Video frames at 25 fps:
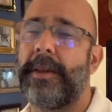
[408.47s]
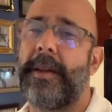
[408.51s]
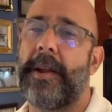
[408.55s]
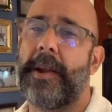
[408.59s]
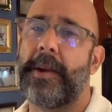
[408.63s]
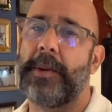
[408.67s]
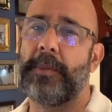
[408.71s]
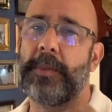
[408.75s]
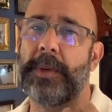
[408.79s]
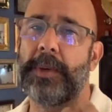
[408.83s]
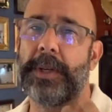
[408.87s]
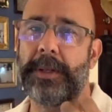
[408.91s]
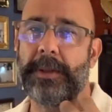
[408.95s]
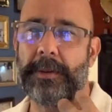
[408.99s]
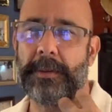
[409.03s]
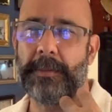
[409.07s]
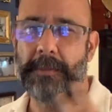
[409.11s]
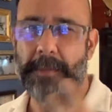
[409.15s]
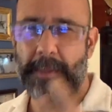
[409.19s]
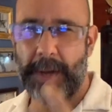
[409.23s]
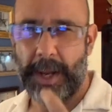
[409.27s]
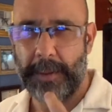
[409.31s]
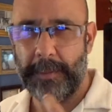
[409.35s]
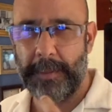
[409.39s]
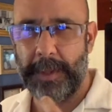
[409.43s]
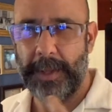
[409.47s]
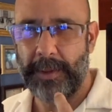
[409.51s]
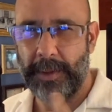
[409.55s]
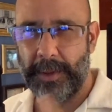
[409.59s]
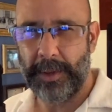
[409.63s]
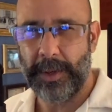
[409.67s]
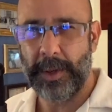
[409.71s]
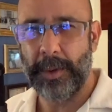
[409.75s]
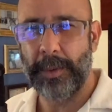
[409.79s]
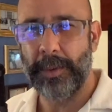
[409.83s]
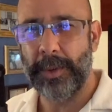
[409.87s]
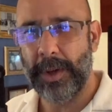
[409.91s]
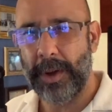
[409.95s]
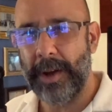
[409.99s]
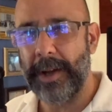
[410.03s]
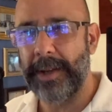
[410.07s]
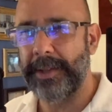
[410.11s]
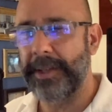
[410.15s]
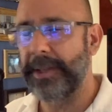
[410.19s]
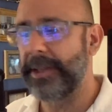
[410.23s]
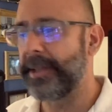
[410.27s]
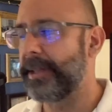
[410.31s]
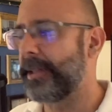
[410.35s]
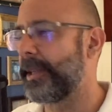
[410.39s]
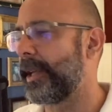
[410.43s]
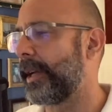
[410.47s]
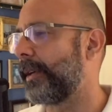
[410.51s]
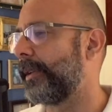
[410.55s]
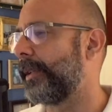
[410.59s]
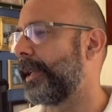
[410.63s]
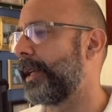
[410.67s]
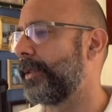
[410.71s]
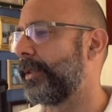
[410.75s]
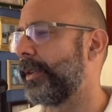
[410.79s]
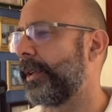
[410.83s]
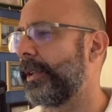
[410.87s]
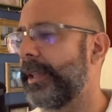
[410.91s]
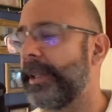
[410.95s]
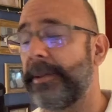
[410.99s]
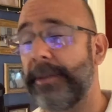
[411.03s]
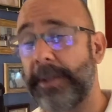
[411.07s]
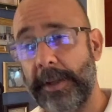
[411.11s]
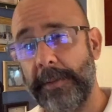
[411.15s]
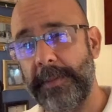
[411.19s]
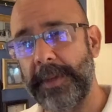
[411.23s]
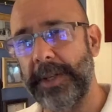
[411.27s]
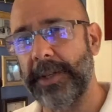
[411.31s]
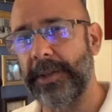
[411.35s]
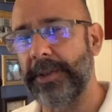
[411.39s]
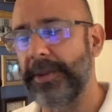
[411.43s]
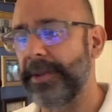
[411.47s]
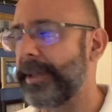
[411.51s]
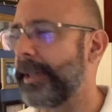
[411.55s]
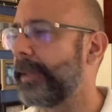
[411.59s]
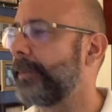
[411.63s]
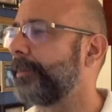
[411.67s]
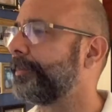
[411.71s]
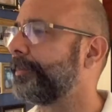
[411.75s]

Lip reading: and what might be the known causes psychologically. Could be interesting.